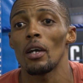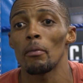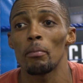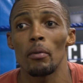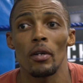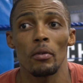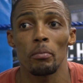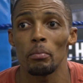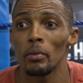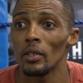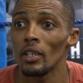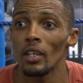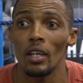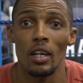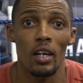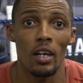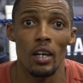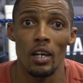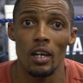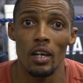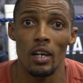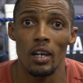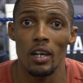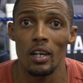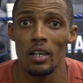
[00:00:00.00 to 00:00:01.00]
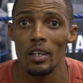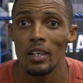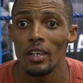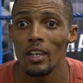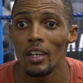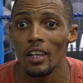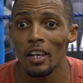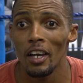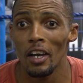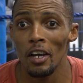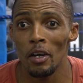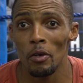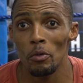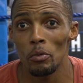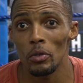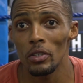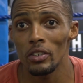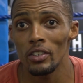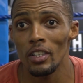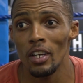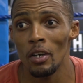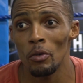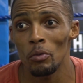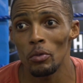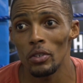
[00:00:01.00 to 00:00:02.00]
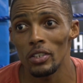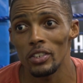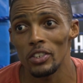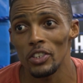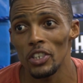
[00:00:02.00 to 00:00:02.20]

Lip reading: about being a world